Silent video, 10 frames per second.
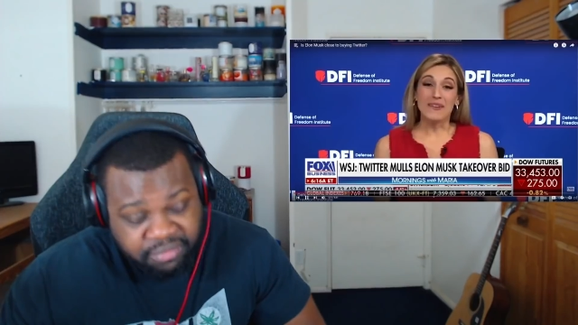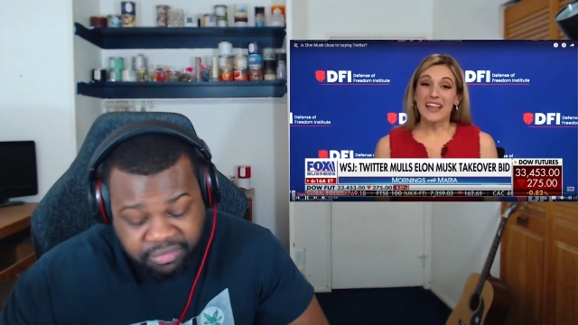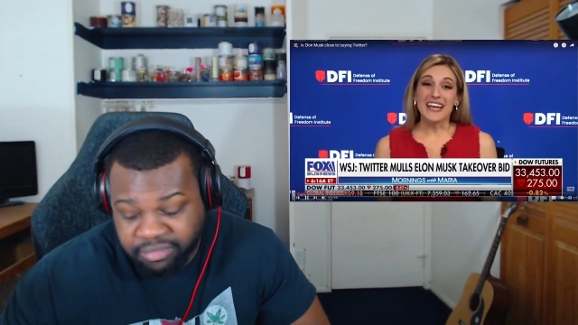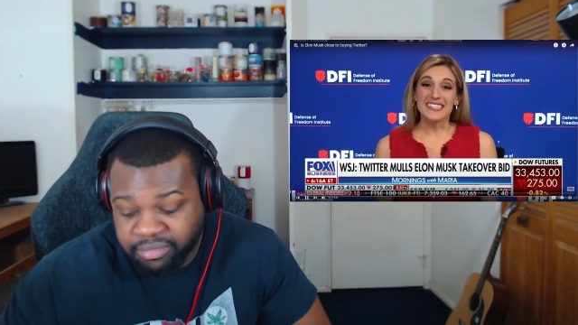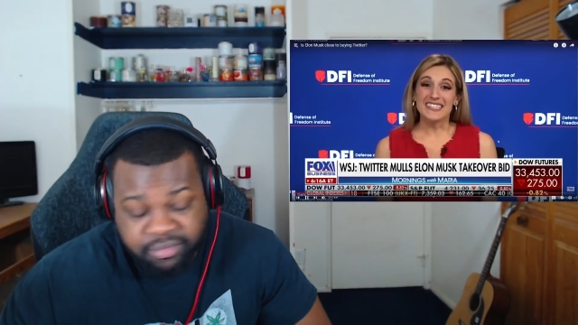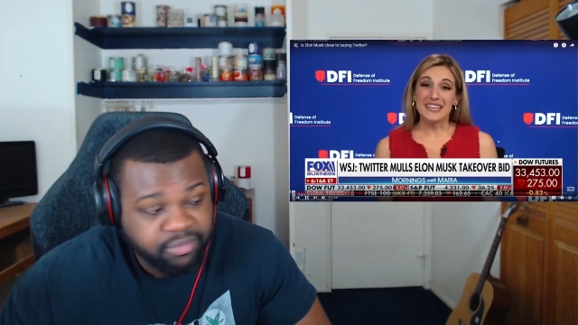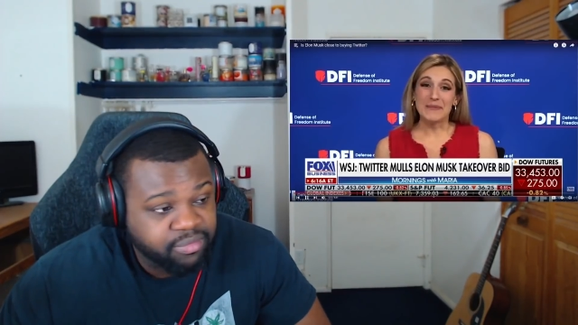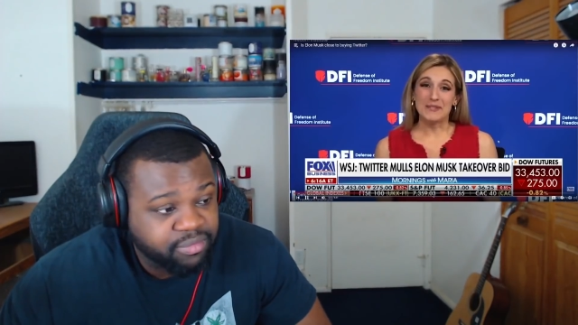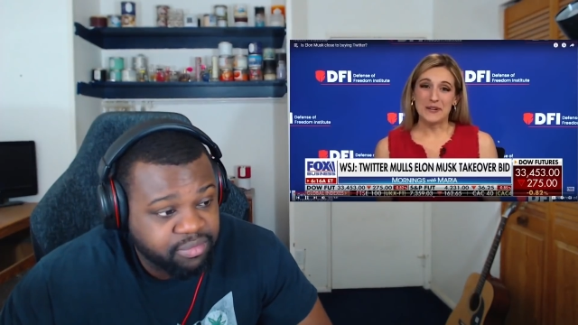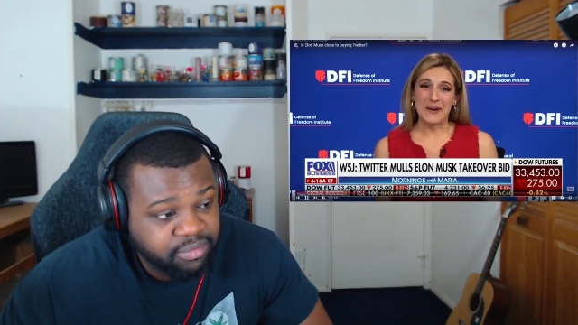Speaker 1: would like to see
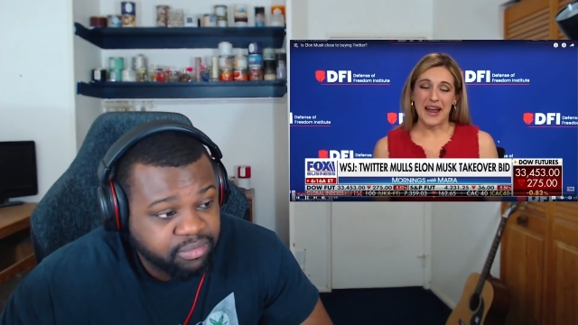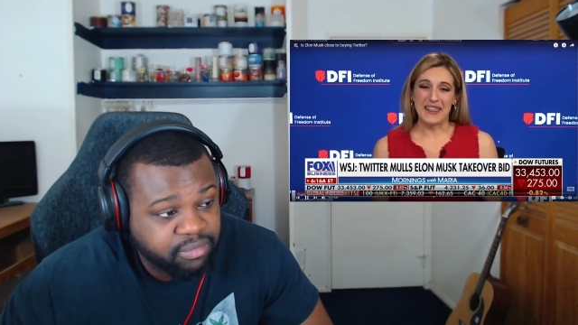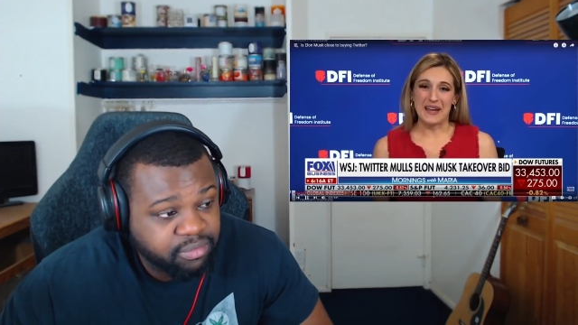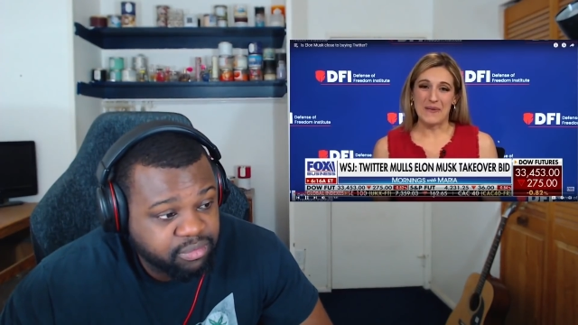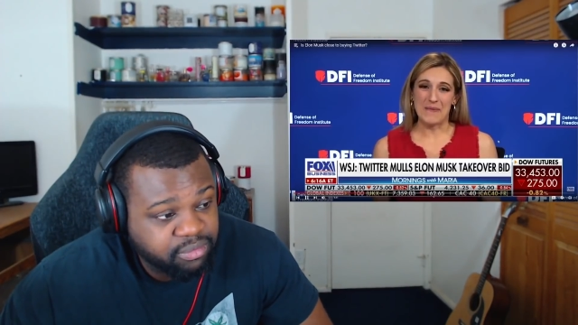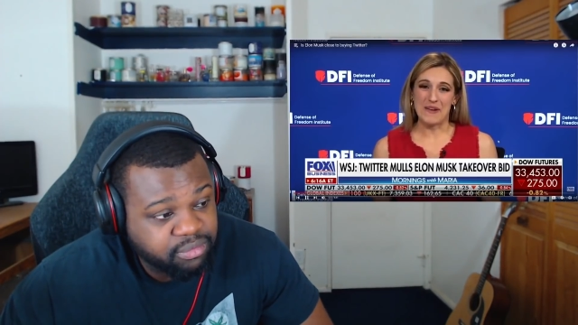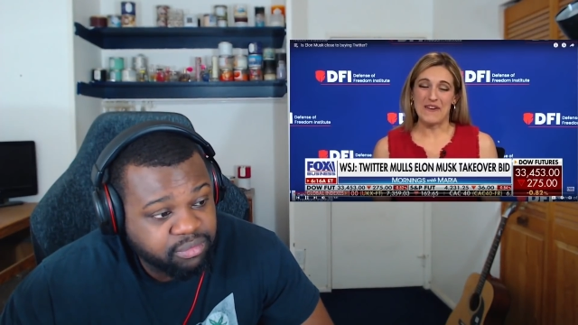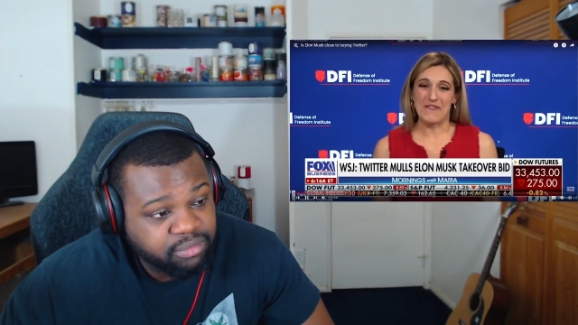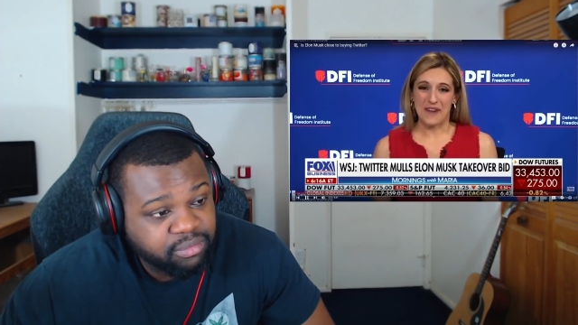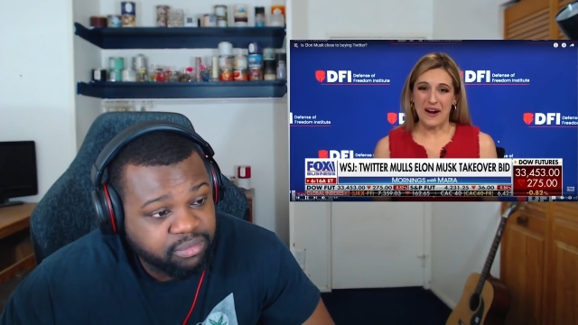him do it. I think it would be
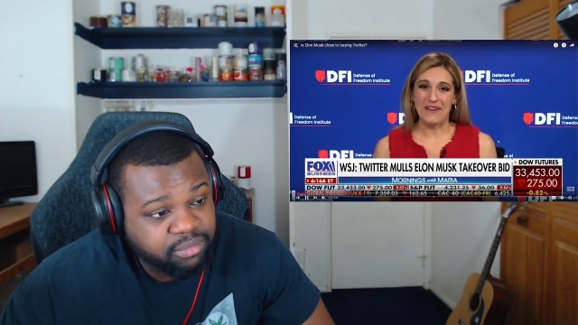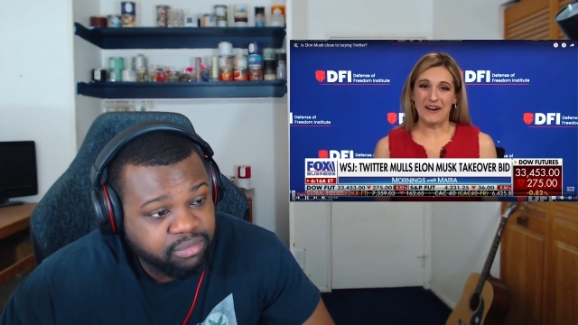very,